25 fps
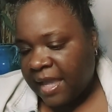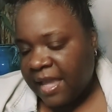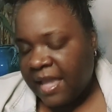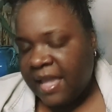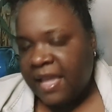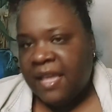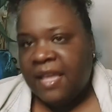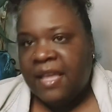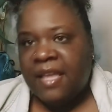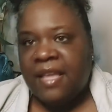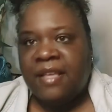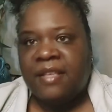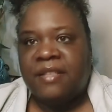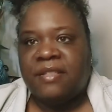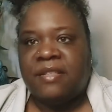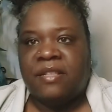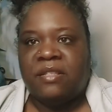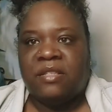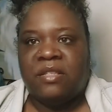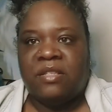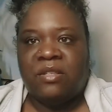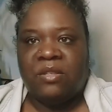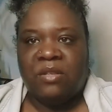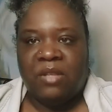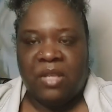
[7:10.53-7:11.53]
it is
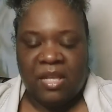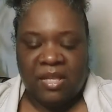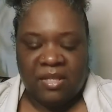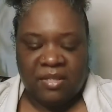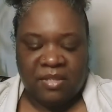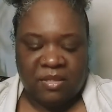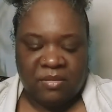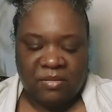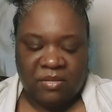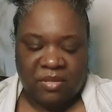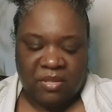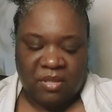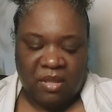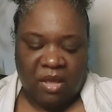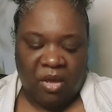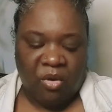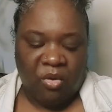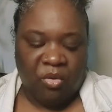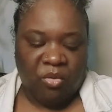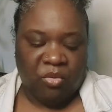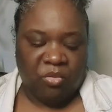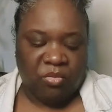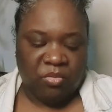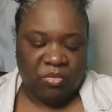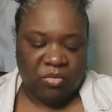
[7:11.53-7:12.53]
it's
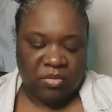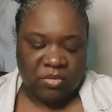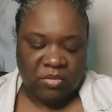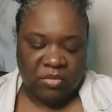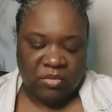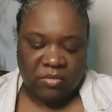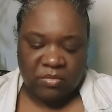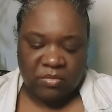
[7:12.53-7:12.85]
old.